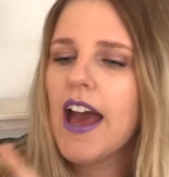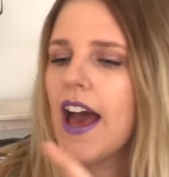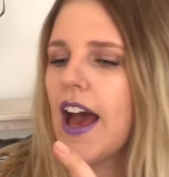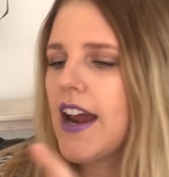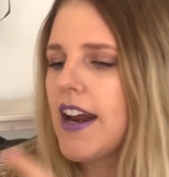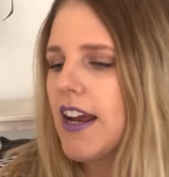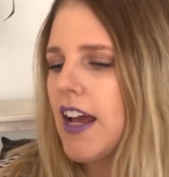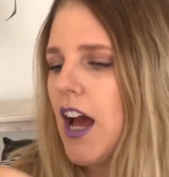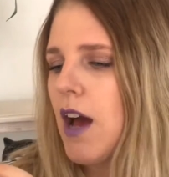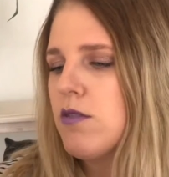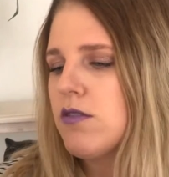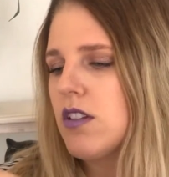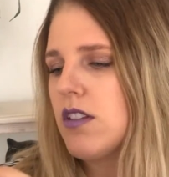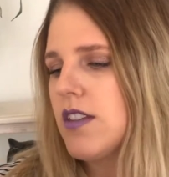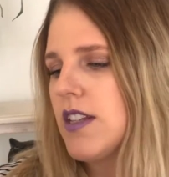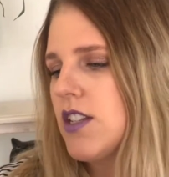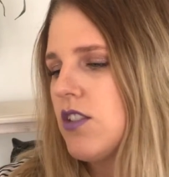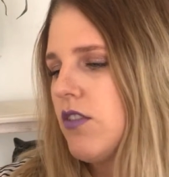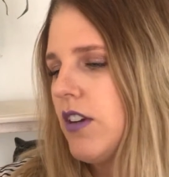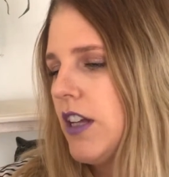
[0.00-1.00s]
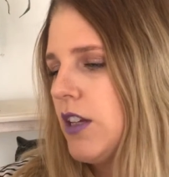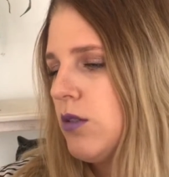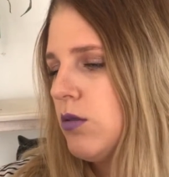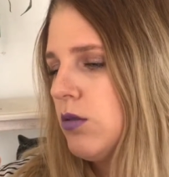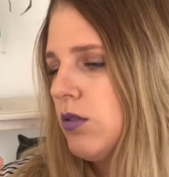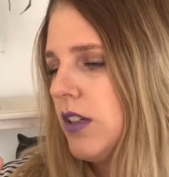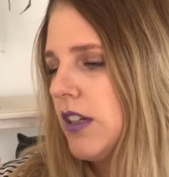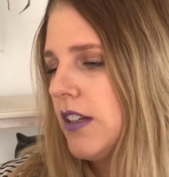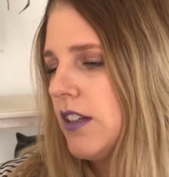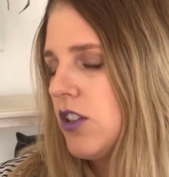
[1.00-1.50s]
and it comes with this really
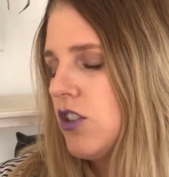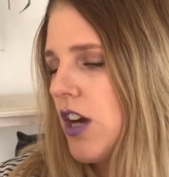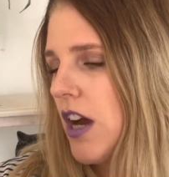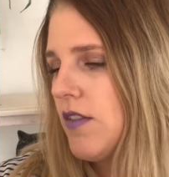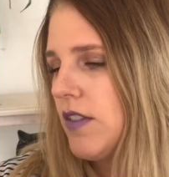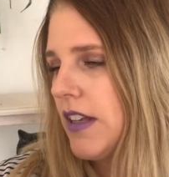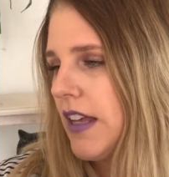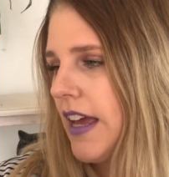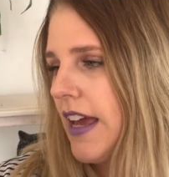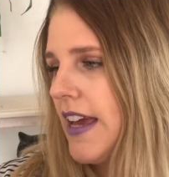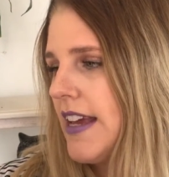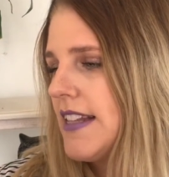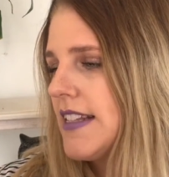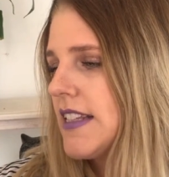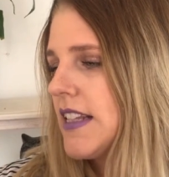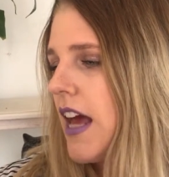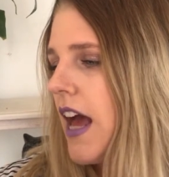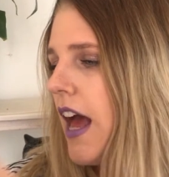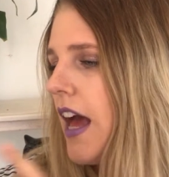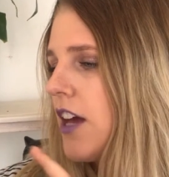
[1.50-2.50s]
cool little travel case.